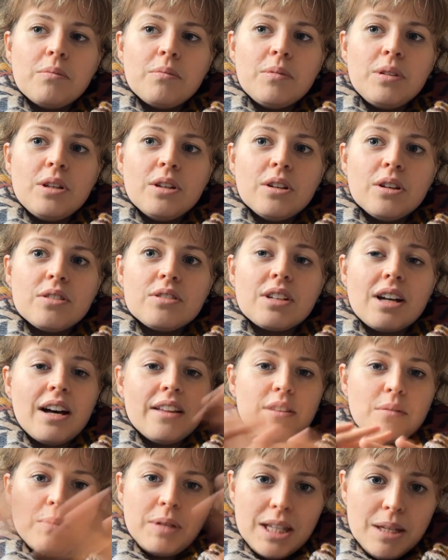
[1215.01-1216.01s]
to
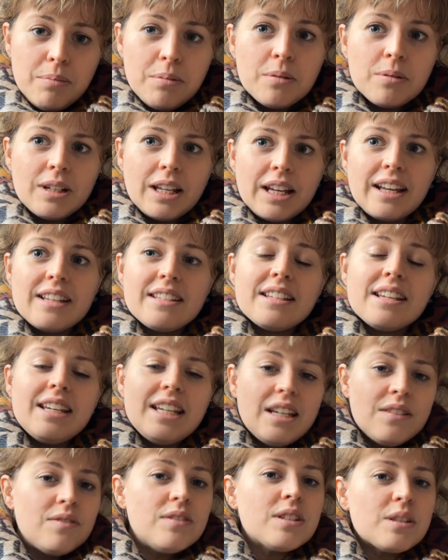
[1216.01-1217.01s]
other people, like I say,
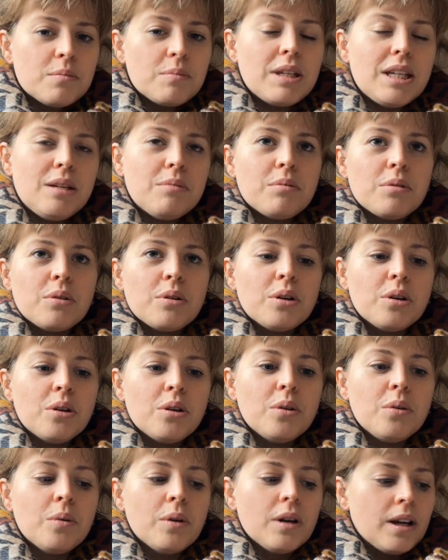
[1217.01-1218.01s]
even to people
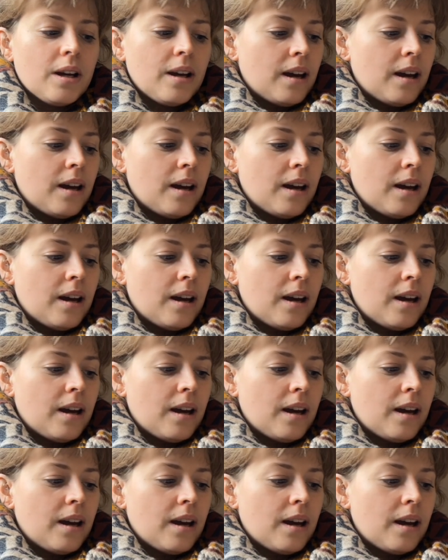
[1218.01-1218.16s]
who